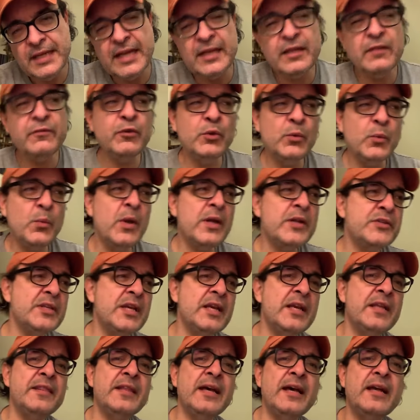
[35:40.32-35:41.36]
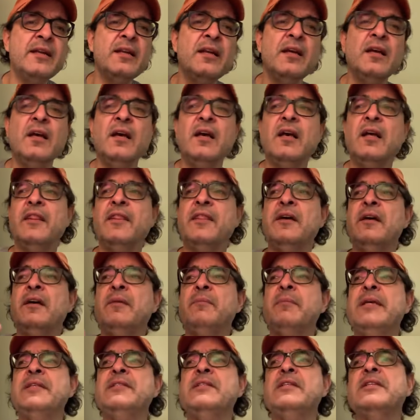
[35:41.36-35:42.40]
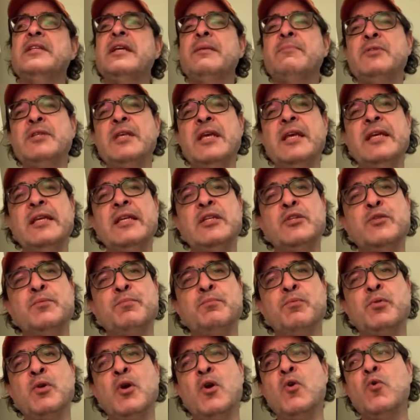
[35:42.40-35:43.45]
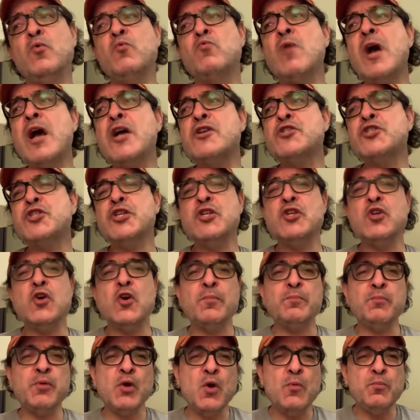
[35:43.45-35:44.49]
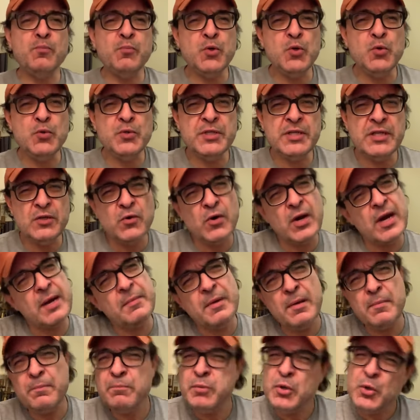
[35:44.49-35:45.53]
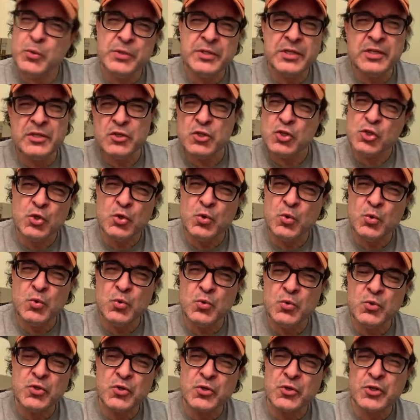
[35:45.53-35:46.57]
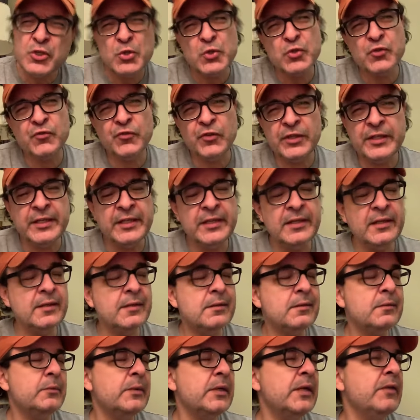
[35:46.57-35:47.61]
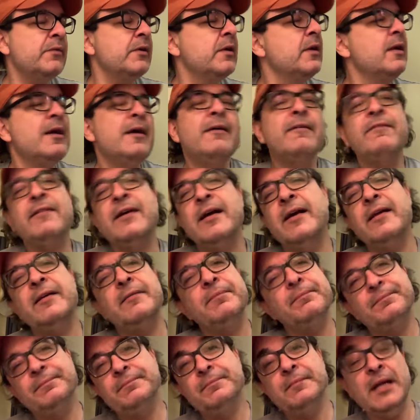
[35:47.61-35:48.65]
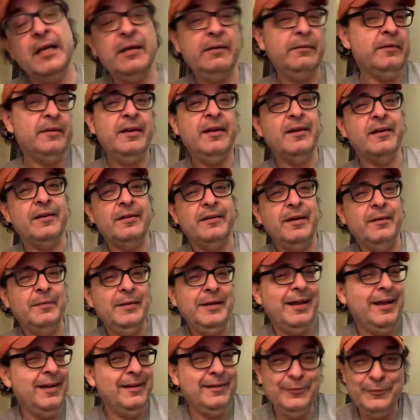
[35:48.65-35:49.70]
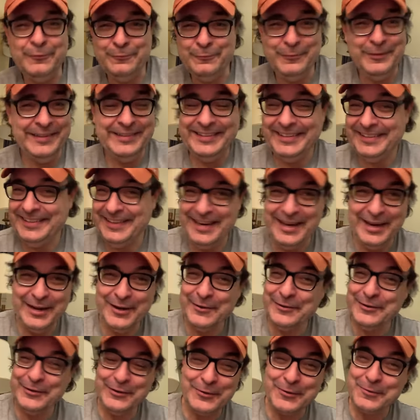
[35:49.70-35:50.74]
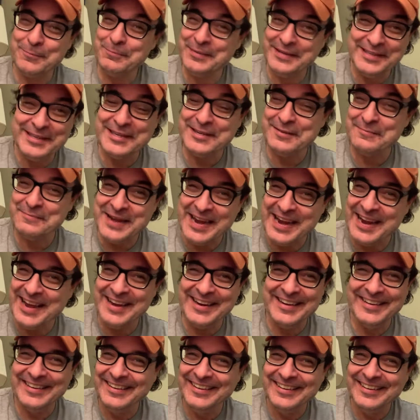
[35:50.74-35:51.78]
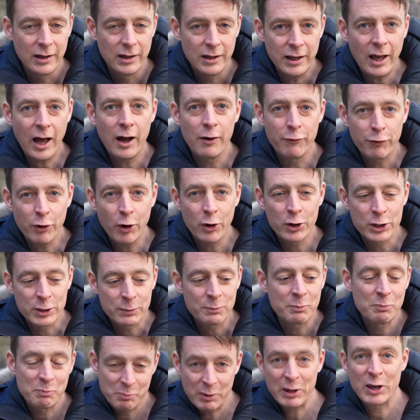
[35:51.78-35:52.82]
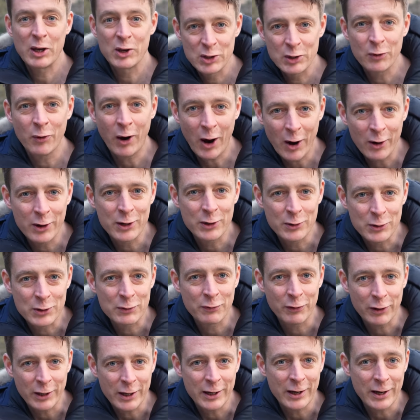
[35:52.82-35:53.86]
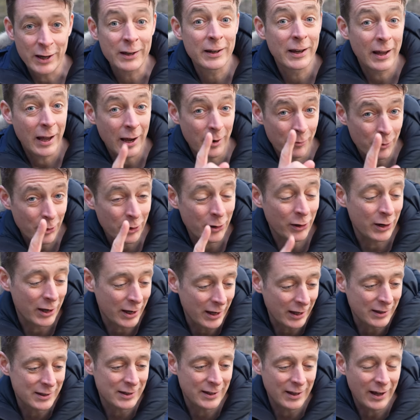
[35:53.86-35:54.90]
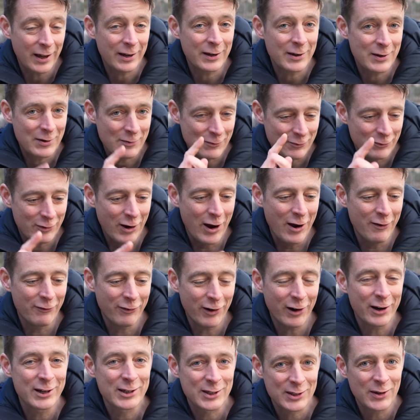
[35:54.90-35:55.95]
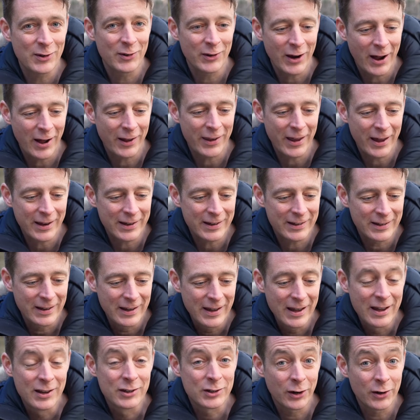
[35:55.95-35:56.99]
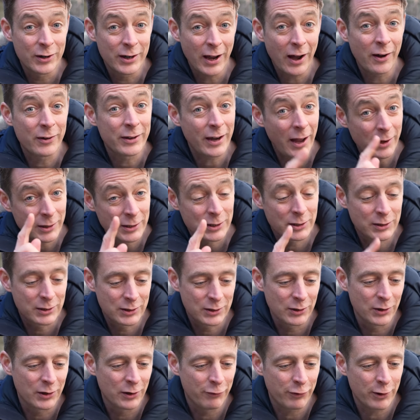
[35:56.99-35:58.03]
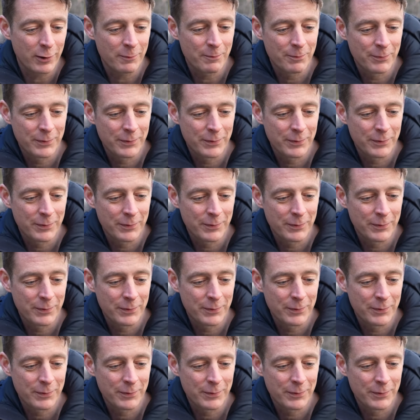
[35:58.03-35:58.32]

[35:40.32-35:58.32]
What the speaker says: And if you want to say that the message I'm saying is pro-Russian or pro-Putin or I'm a Putin stooge or useful idiot or whatever, fine. I don't care. I mean, I don't really care your opinion, man. Yeah, of course, because you are a useful idiot, and we're going to get to that very soon, how that turned out not too good for him.